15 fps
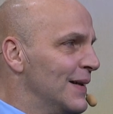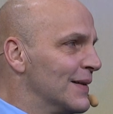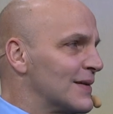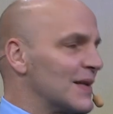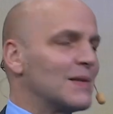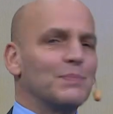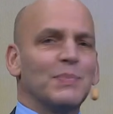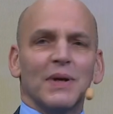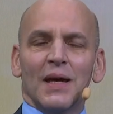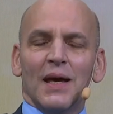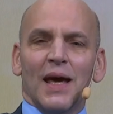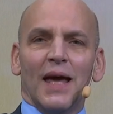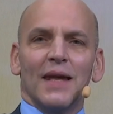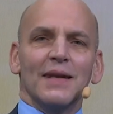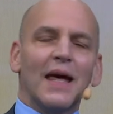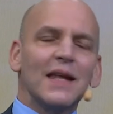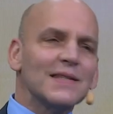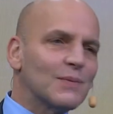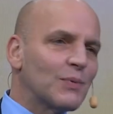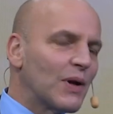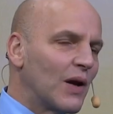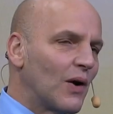Just be, and
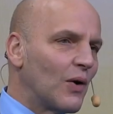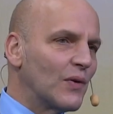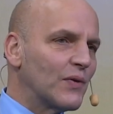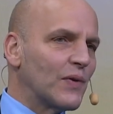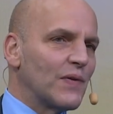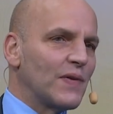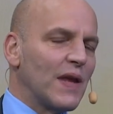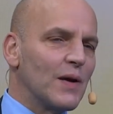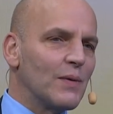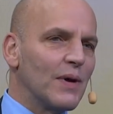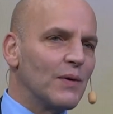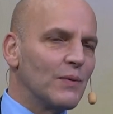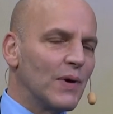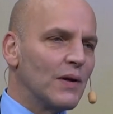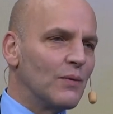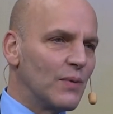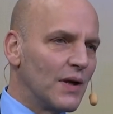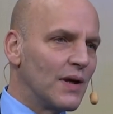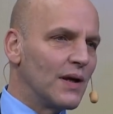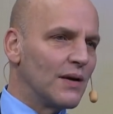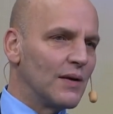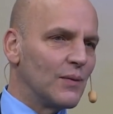that's what I also think when when when
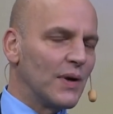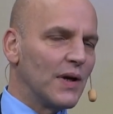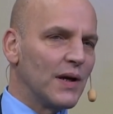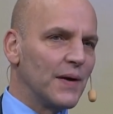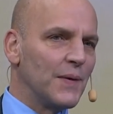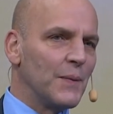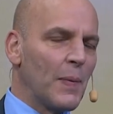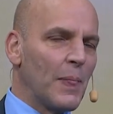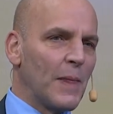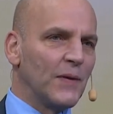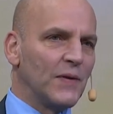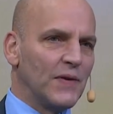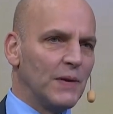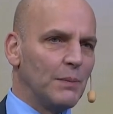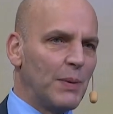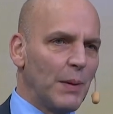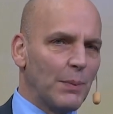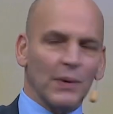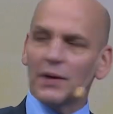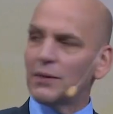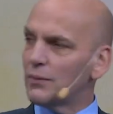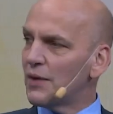I when I see
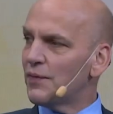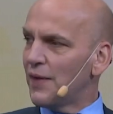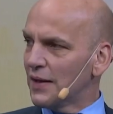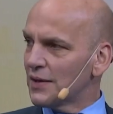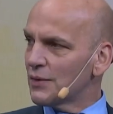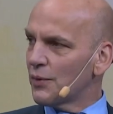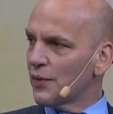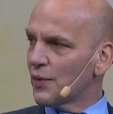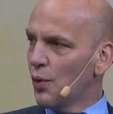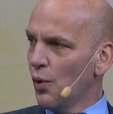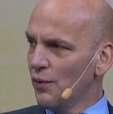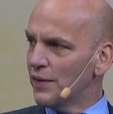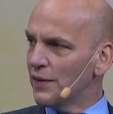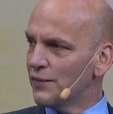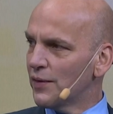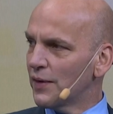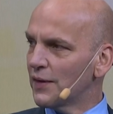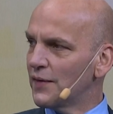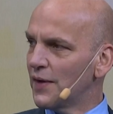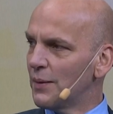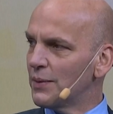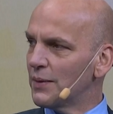people affected with COVID, for
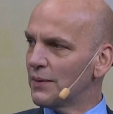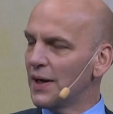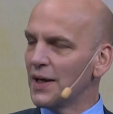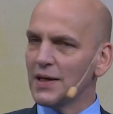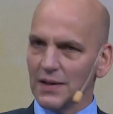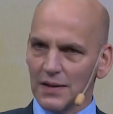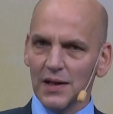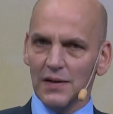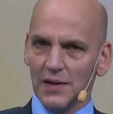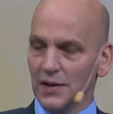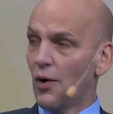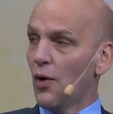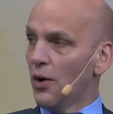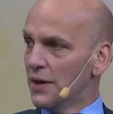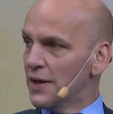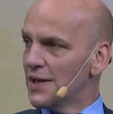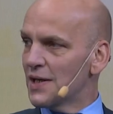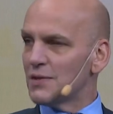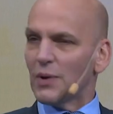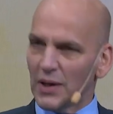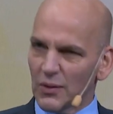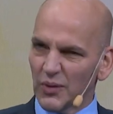example, right? And in the early days
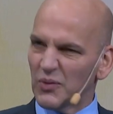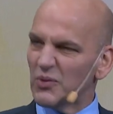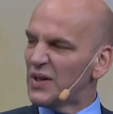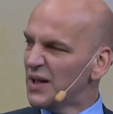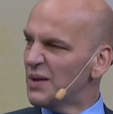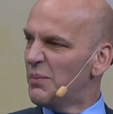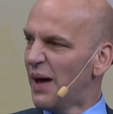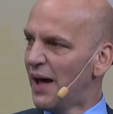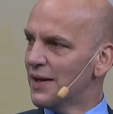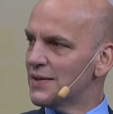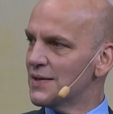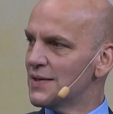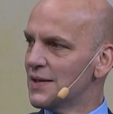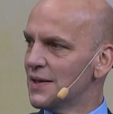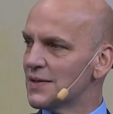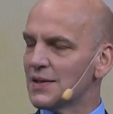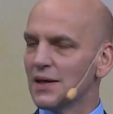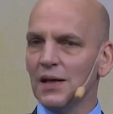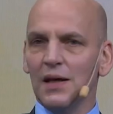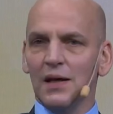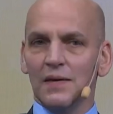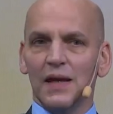when it was really a bad disease,
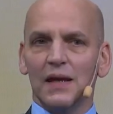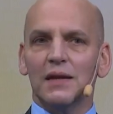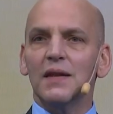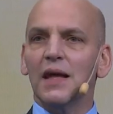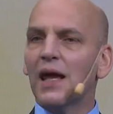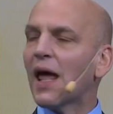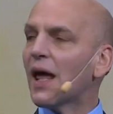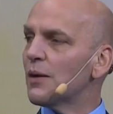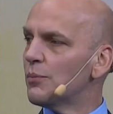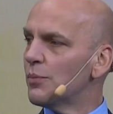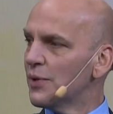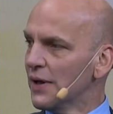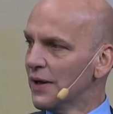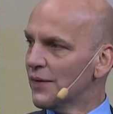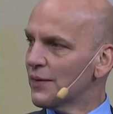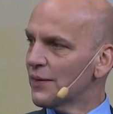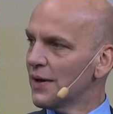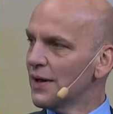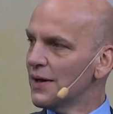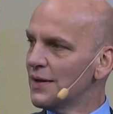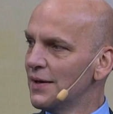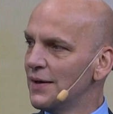they they can't breathe,
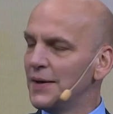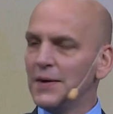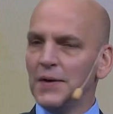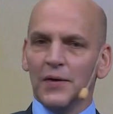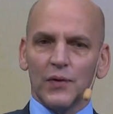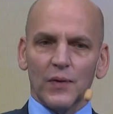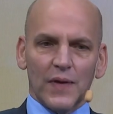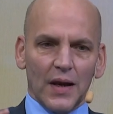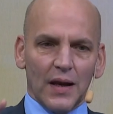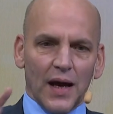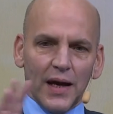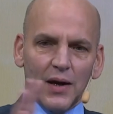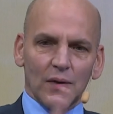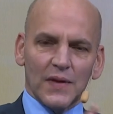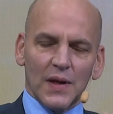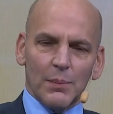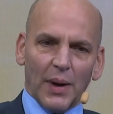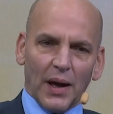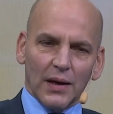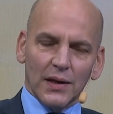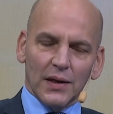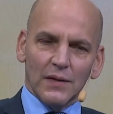right? So they lie on their
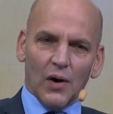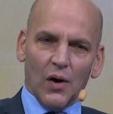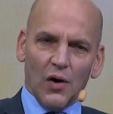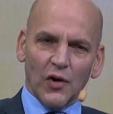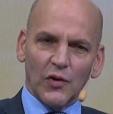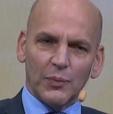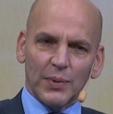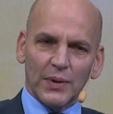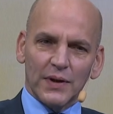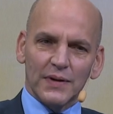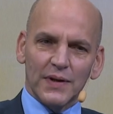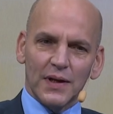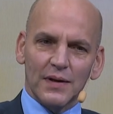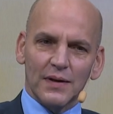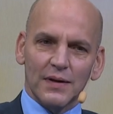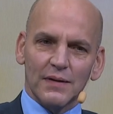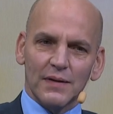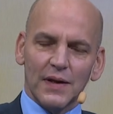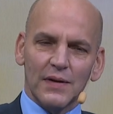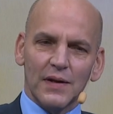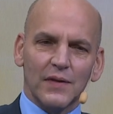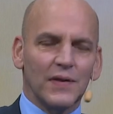belly in the hospital, and then
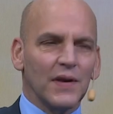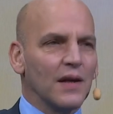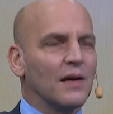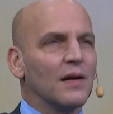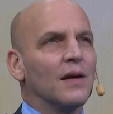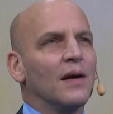then they think